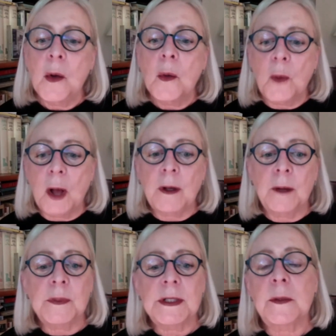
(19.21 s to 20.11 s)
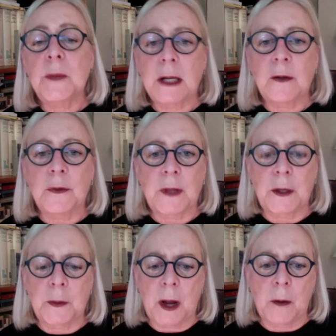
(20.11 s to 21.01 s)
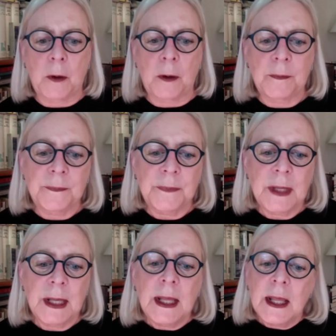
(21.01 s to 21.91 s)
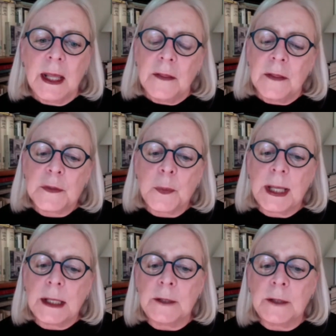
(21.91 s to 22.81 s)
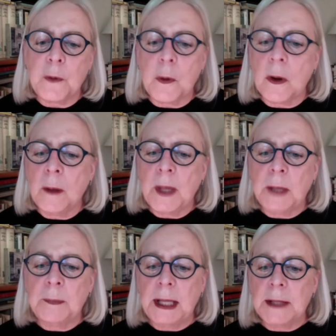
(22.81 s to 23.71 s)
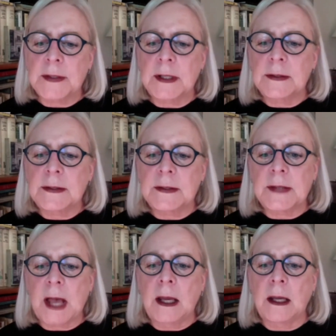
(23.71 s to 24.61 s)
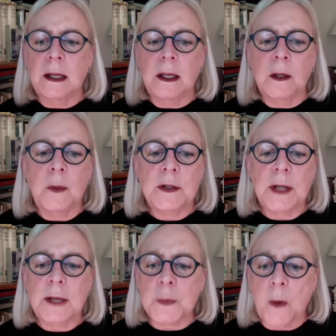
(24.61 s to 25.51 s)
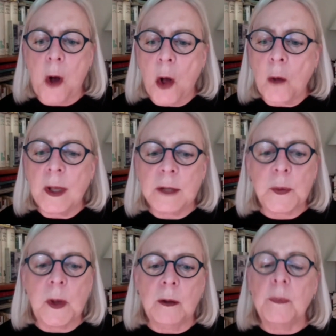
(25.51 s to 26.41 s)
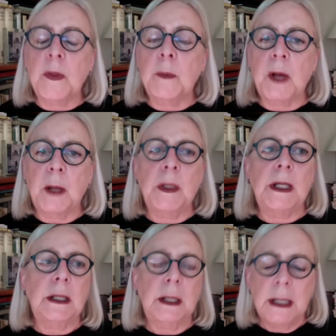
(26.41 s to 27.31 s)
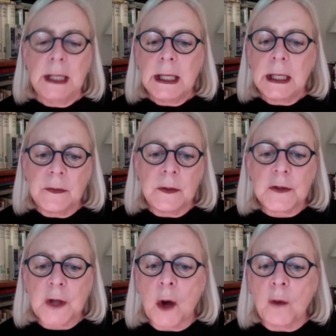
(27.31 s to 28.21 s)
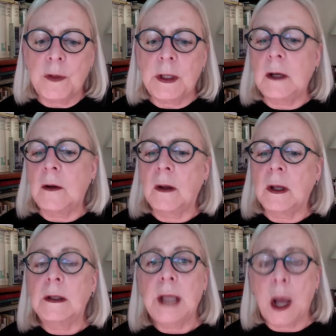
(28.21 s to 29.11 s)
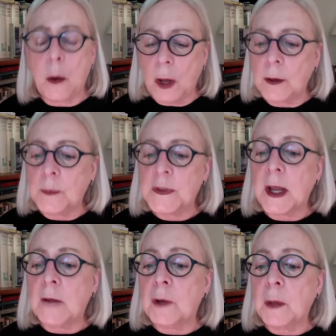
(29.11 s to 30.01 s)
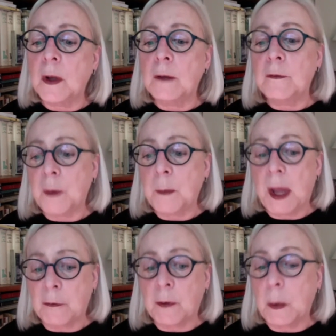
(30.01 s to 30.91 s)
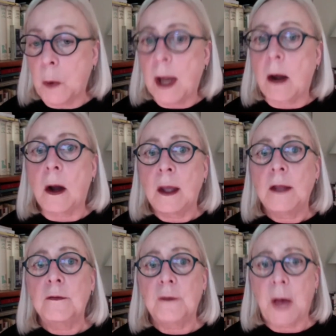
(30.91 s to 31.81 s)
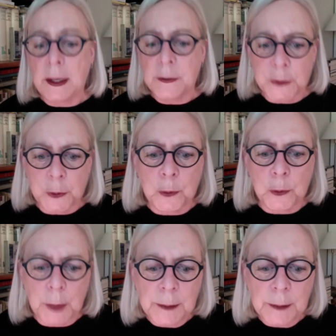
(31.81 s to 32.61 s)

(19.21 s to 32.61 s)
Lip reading: Welcome to the Medical Center Hour. This weekly forum on medicine and society, which has always welcomed the public, in this COVID era now welcomes everyone from everywhere via Zoom.